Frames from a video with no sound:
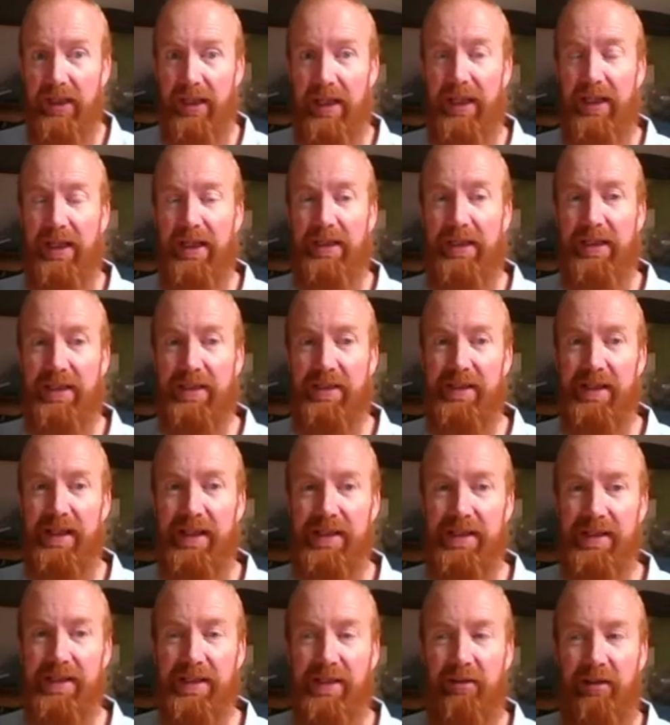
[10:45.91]
and it doesn't
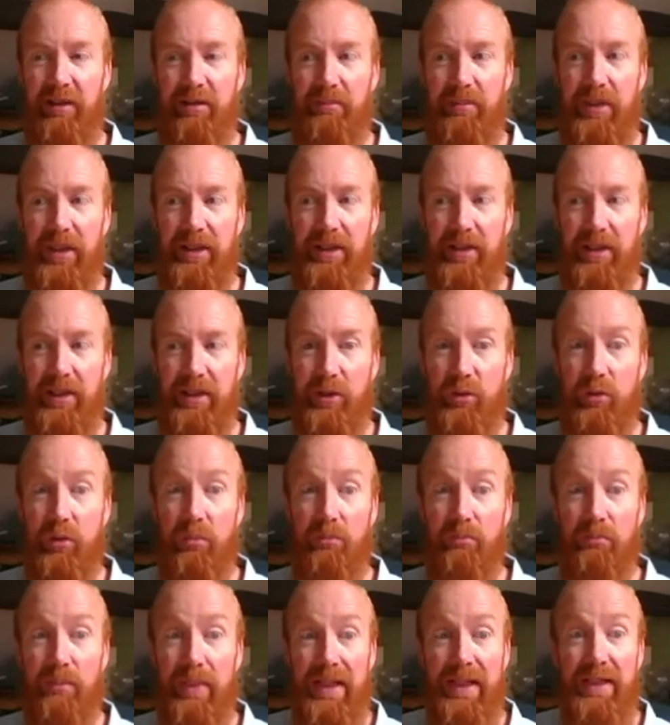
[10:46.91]
necessarily mean that your
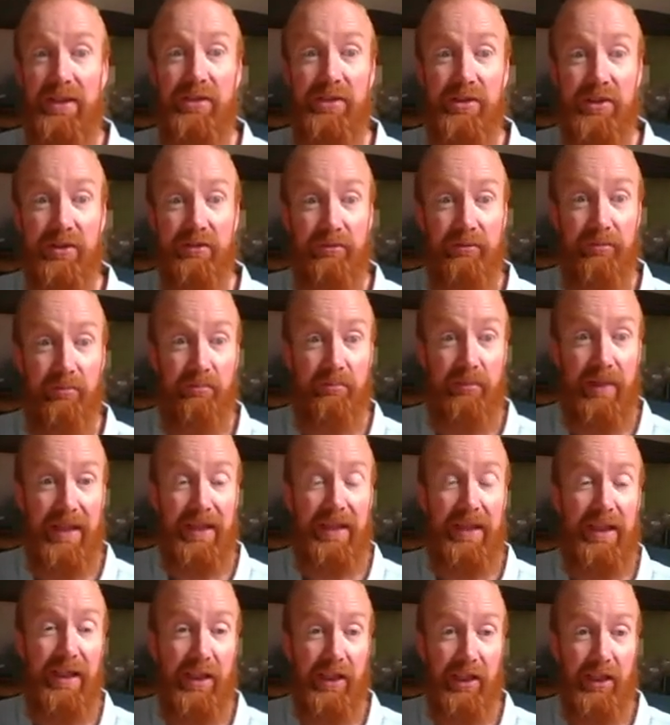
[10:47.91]
means of
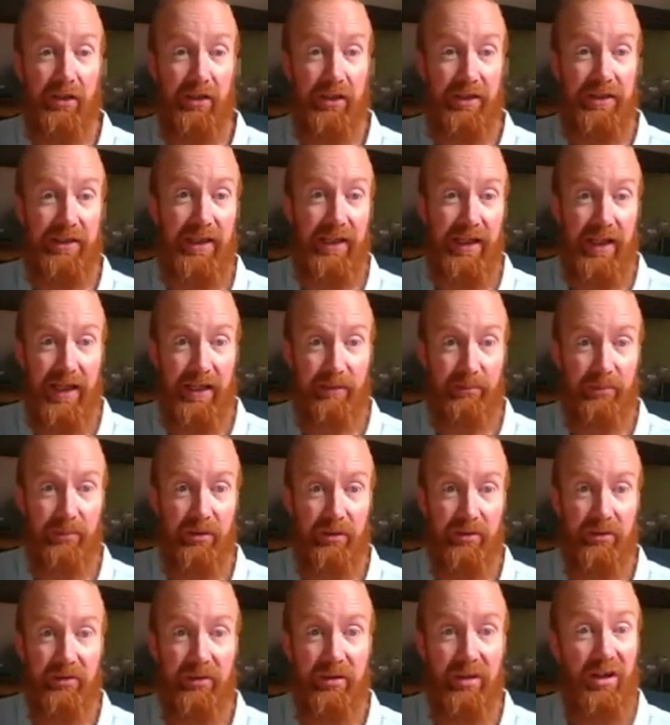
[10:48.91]
making the idea
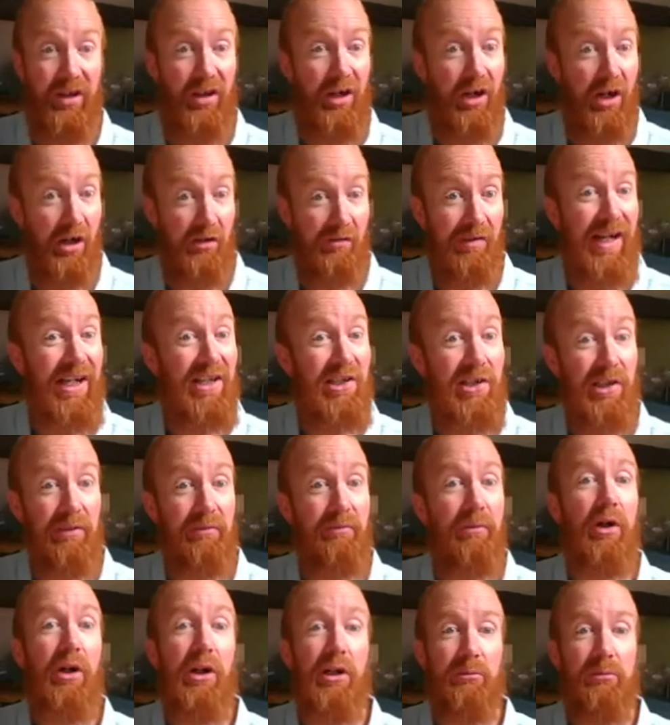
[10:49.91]
happen are actually
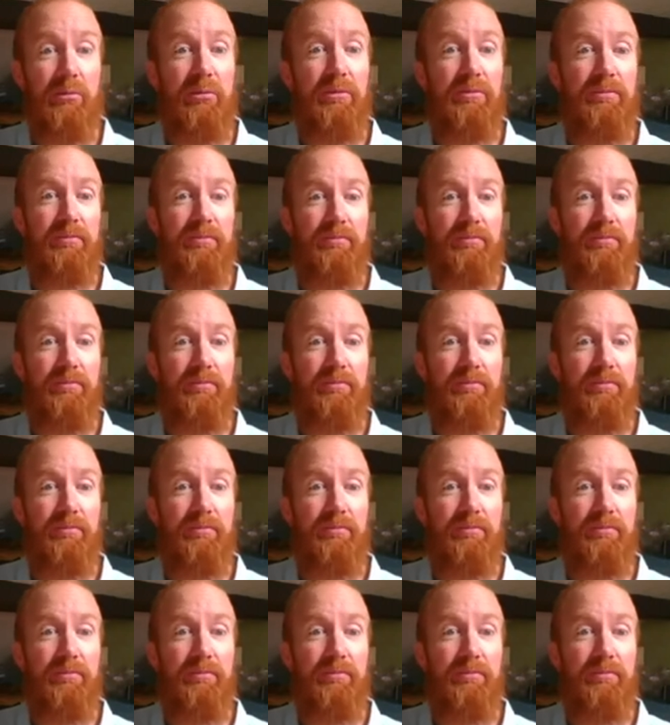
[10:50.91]
viable.